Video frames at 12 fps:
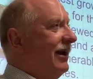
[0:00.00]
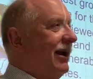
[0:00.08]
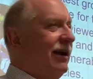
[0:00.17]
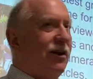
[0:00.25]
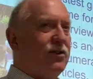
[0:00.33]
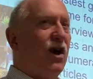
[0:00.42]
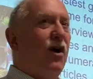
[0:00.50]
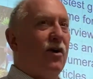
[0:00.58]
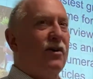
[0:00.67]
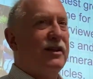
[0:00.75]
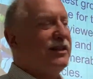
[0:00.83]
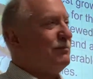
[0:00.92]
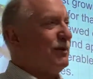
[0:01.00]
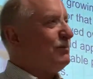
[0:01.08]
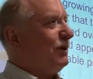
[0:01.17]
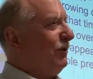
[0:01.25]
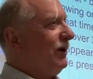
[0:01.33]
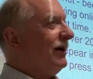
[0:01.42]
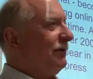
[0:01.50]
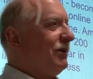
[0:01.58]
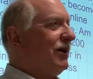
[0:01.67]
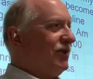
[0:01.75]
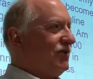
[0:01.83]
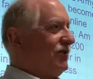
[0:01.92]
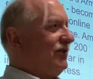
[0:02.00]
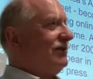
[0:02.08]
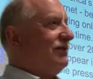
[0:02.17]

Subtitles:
And he goes, "Oh, this must be real because